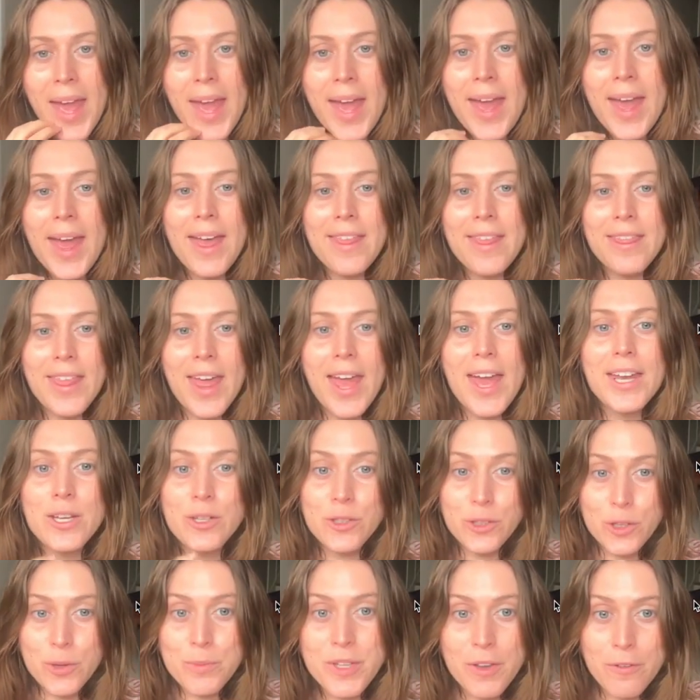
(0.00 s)
And then
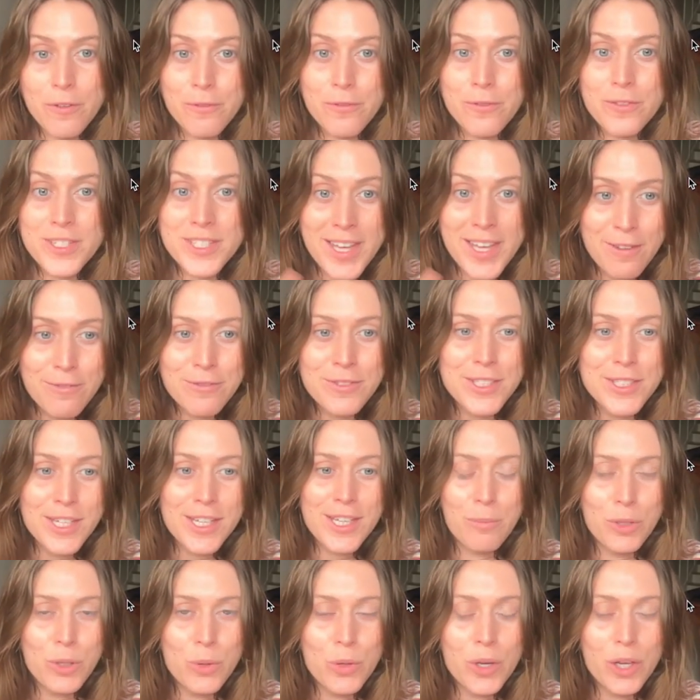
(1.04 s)
in terms of
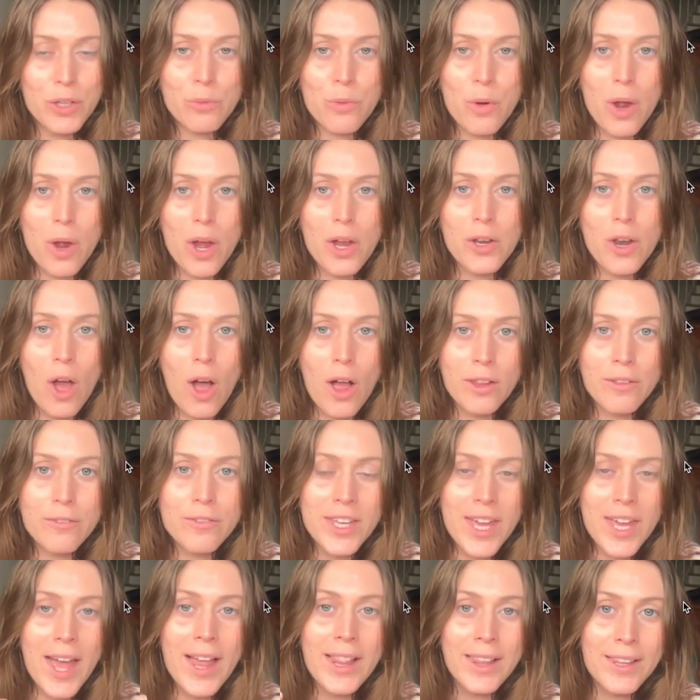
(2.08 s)
safety, you can run all of
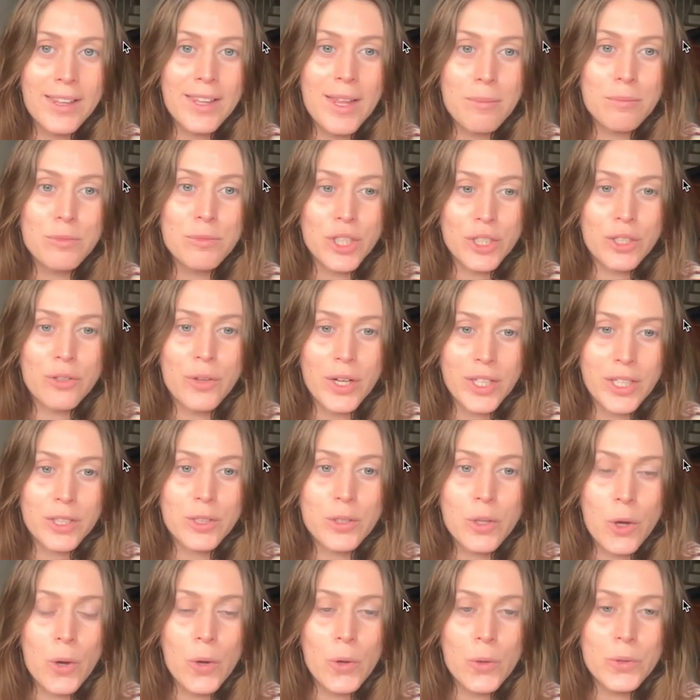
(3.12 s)
the LLM
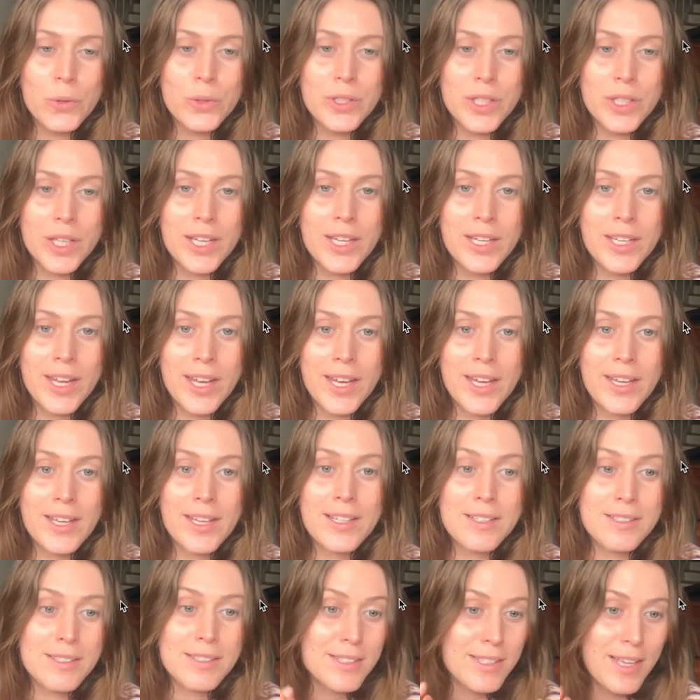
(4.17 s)
generated code in
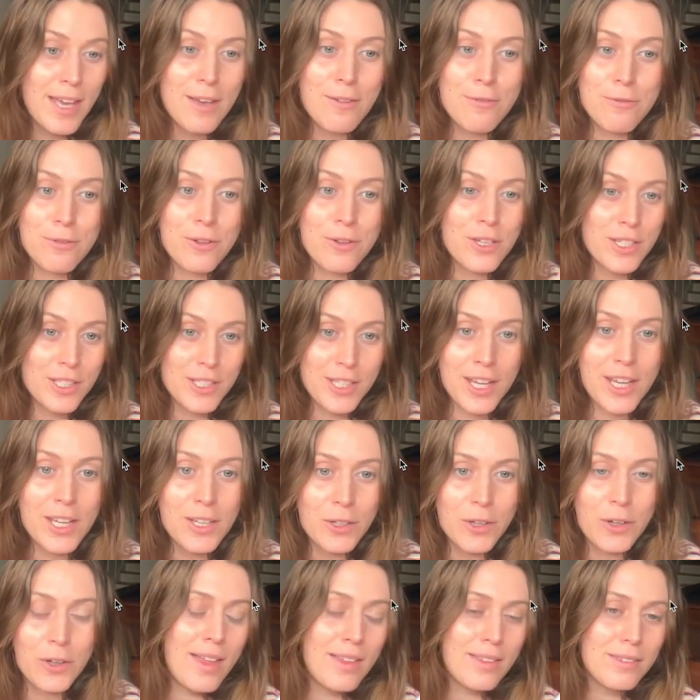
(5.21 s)
a safe
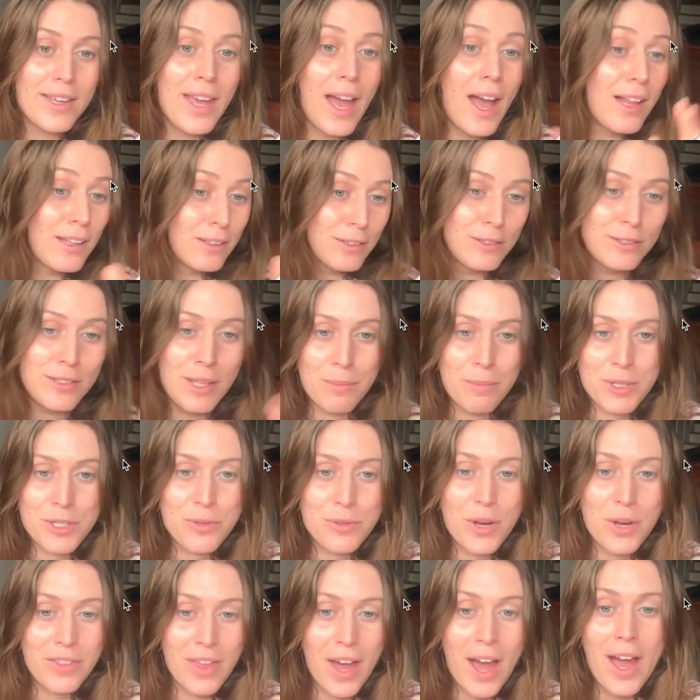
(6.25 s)
container. And I'll
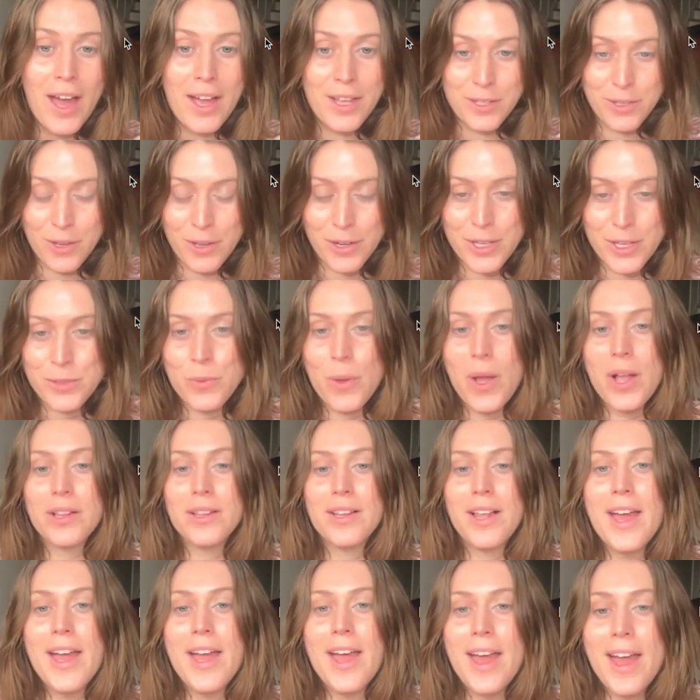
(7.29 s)
demonstrate that hands-on as
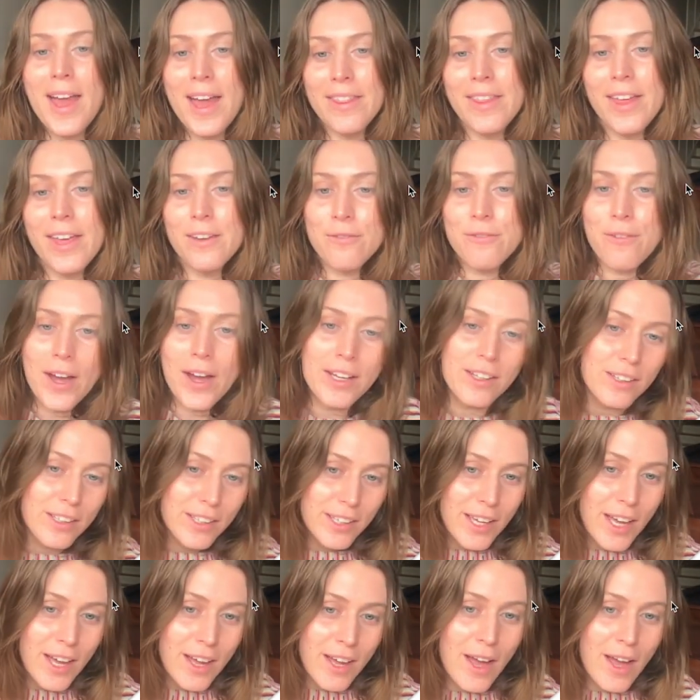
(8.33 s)
well. And then
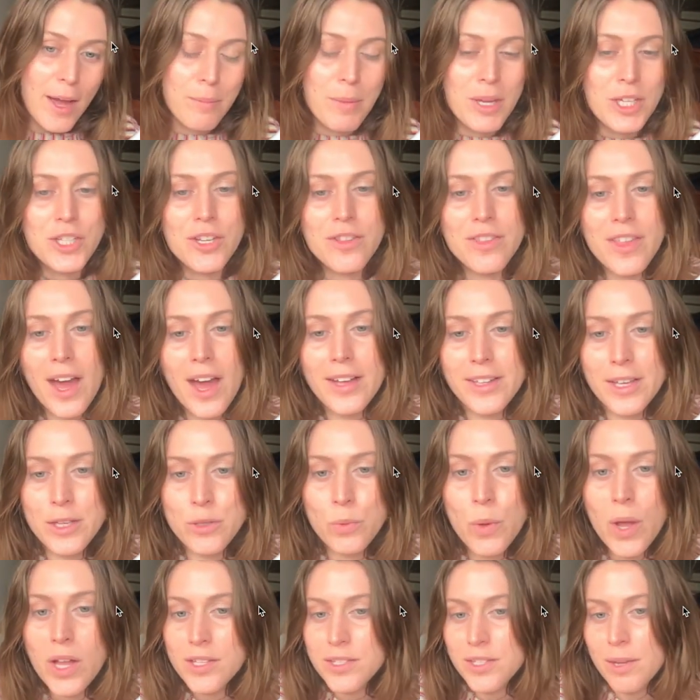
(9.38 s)
finally, I mentioned that
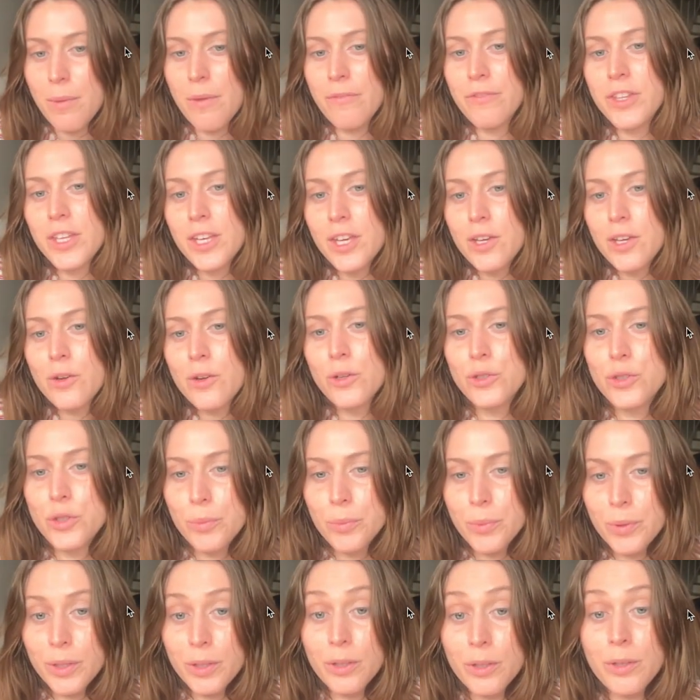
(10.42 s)
as well, some of the
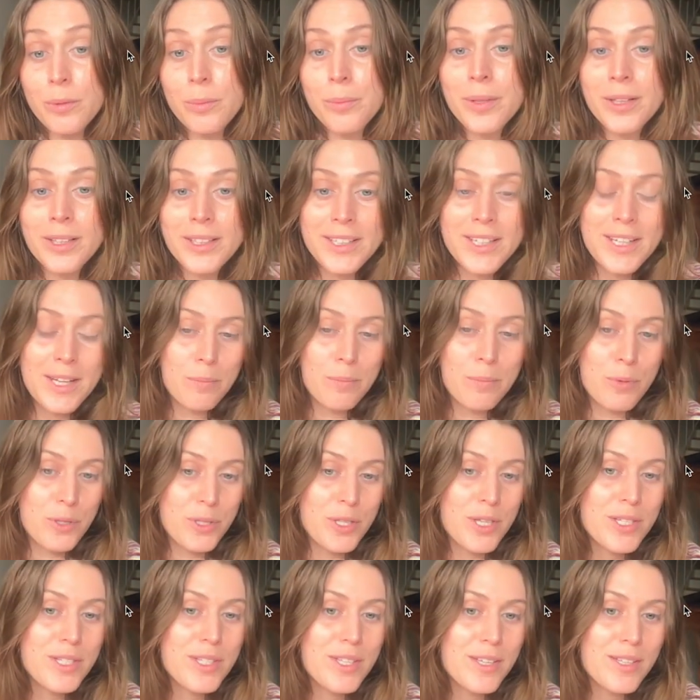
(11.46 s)
controllability and
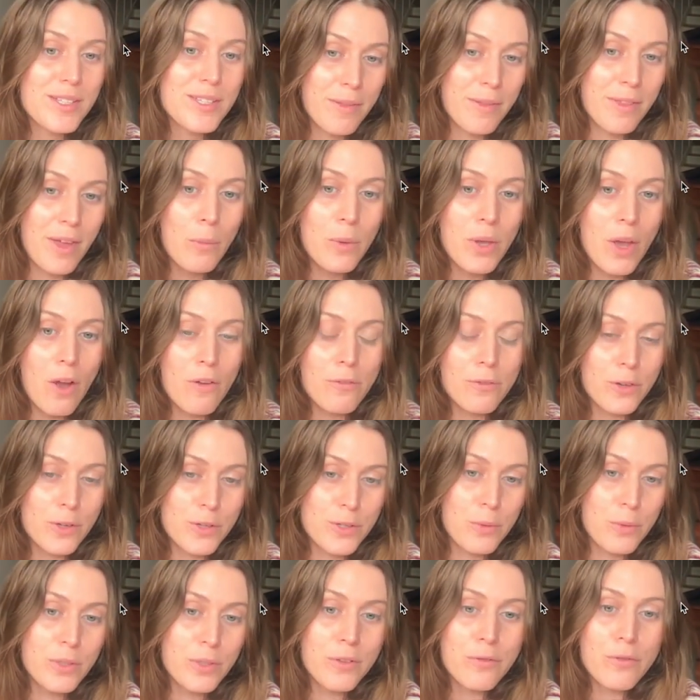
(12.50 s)
persistence that we offer.
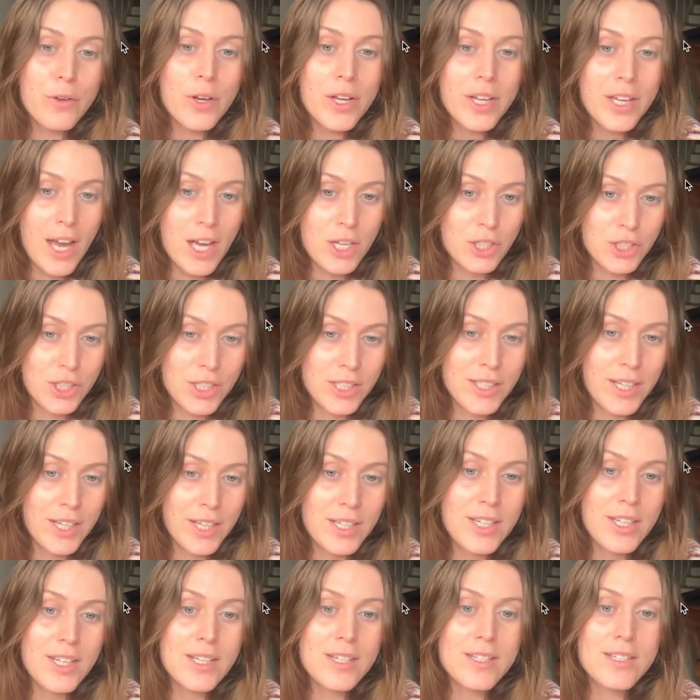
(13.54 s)
So different caching
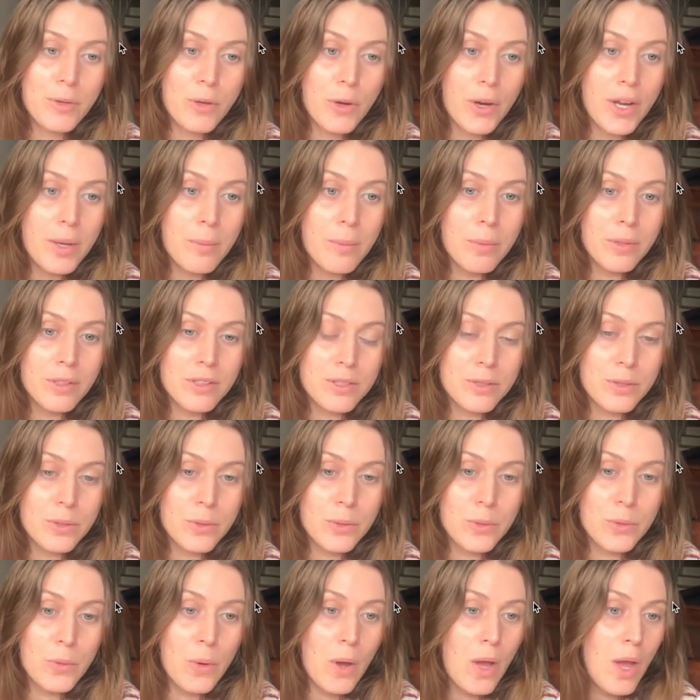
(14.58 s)
techniques. You're able
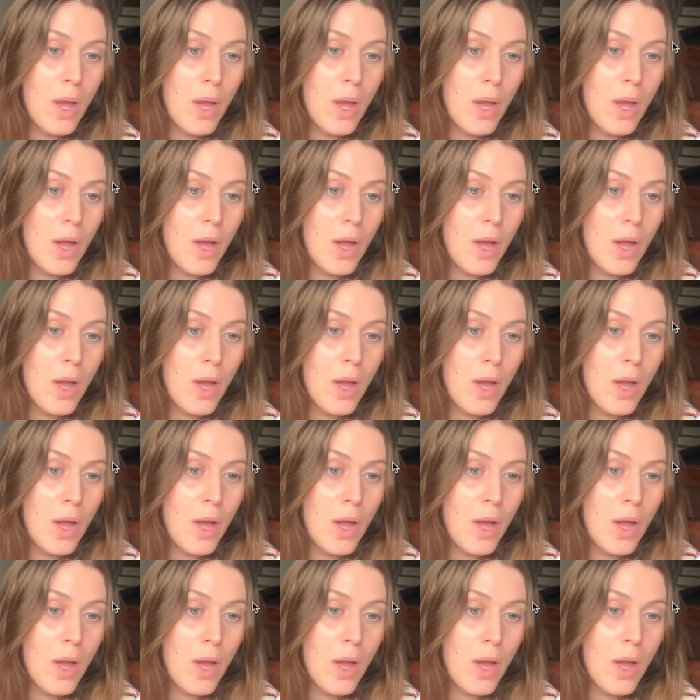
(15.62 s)
to